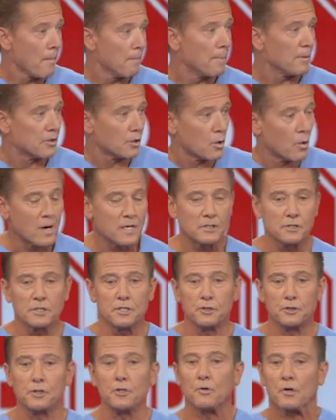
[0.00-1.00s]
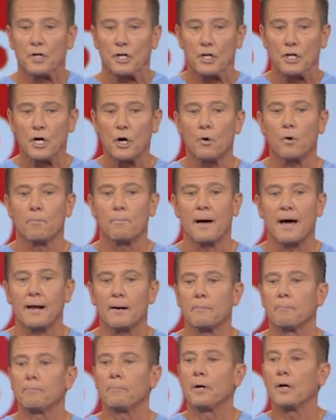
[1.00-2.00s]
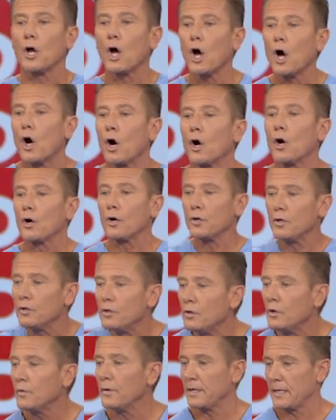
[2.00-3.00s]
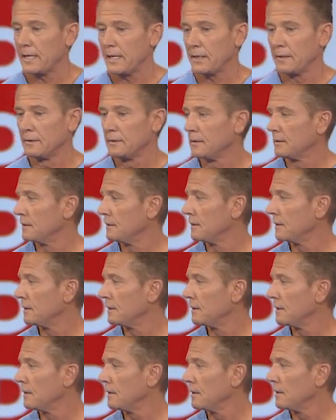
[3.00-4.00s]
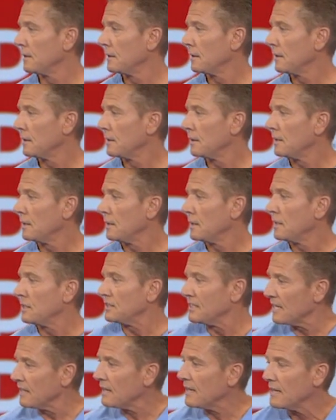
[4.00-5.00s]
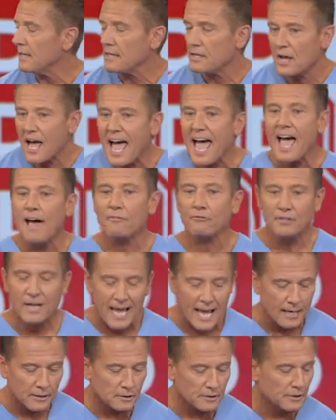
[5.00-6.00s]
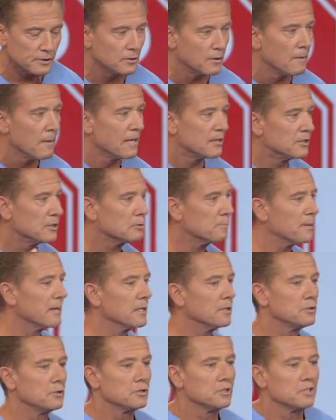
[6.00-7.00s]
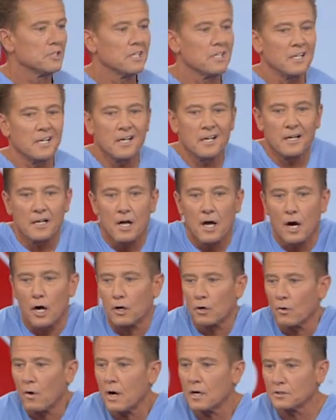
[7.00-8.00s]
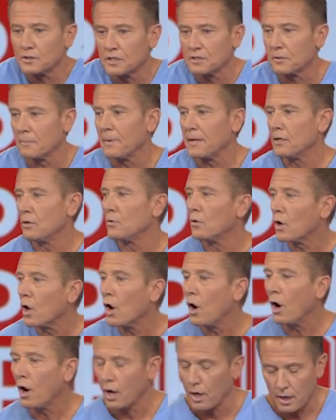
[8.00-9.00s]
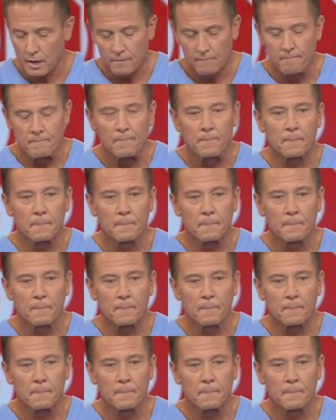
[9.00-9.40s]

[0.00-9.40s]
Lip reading: But the question is, you can know about it, but are you doing it? See, you have to actually do it. Just because you sit in a garage doesn't make you a car.